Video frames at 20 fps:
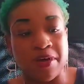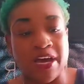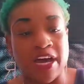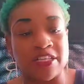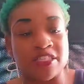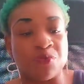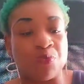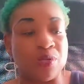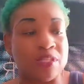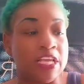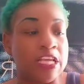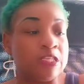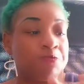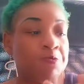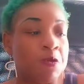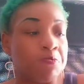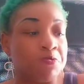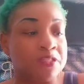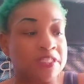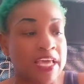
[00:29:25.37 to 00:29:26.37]
because of what these
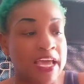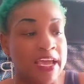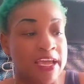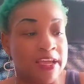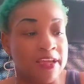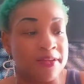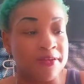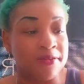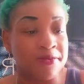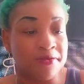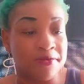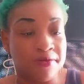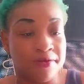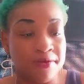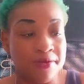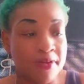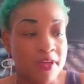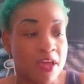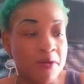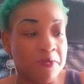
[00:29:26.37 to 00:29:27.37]
people said
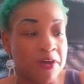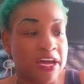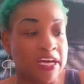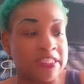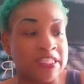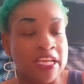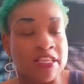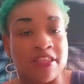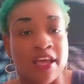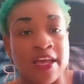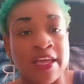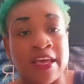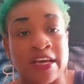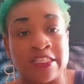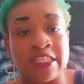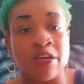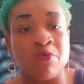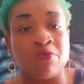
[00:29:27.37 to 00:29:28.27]
because he thought because